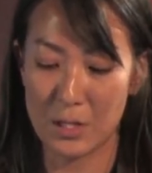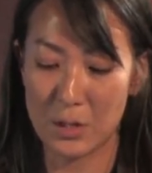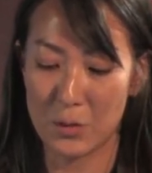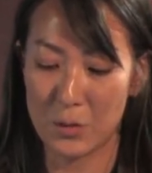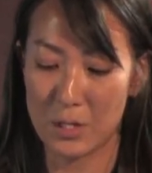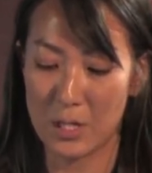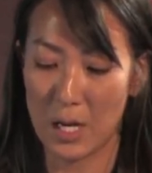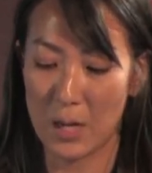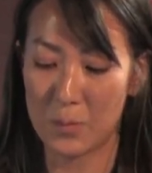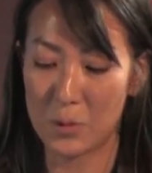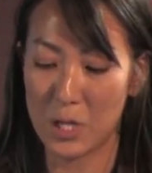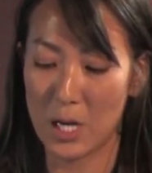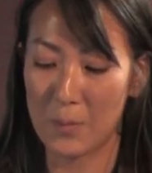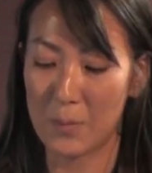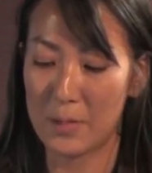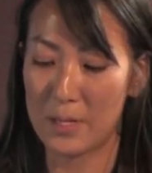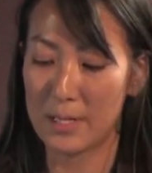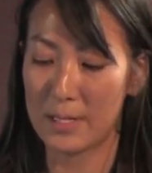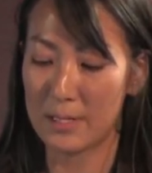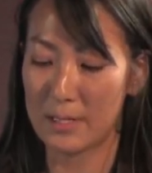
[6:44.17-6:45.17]
to adopt
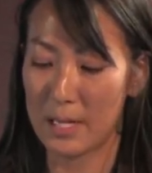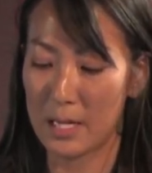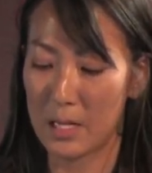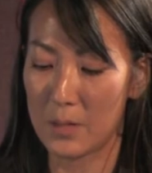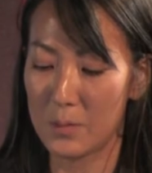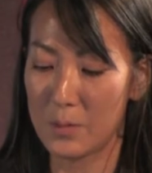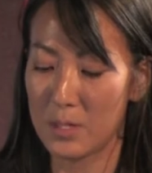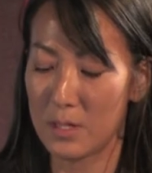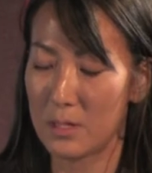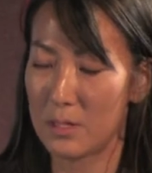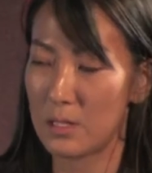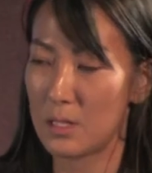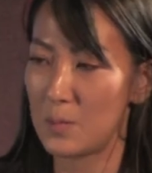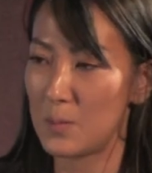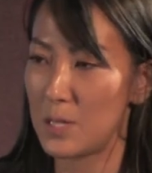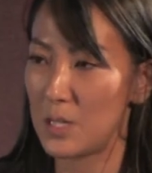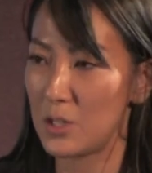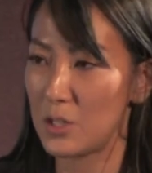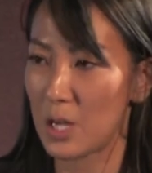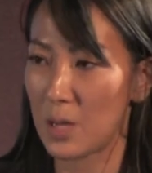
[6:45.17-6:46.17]
Japanese names and to
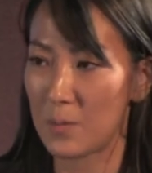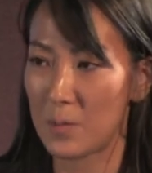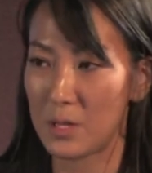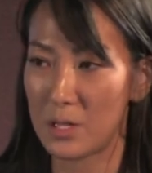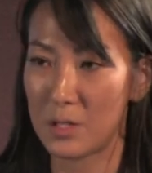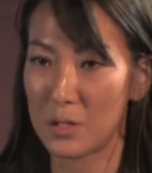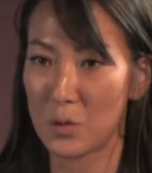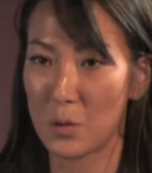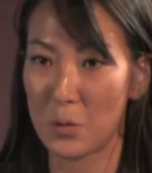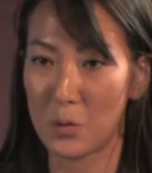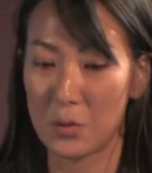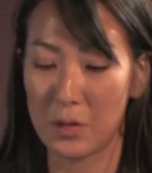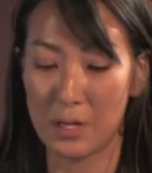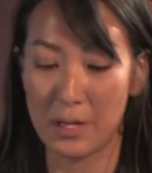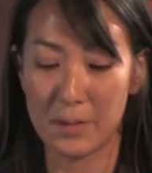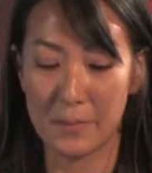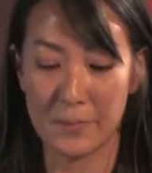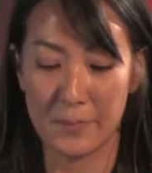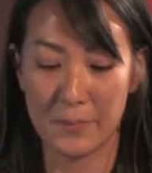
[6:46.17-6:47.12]
speak Japanese only.